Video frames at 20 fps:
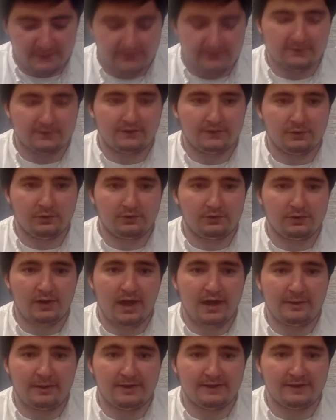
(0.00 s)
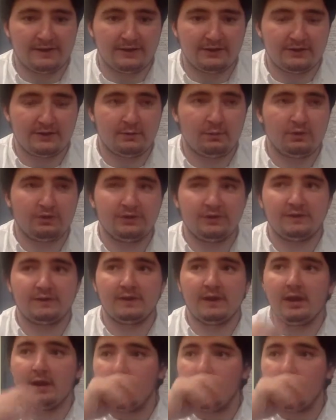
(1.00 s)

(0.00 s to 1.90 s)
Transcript: of social atomization, which is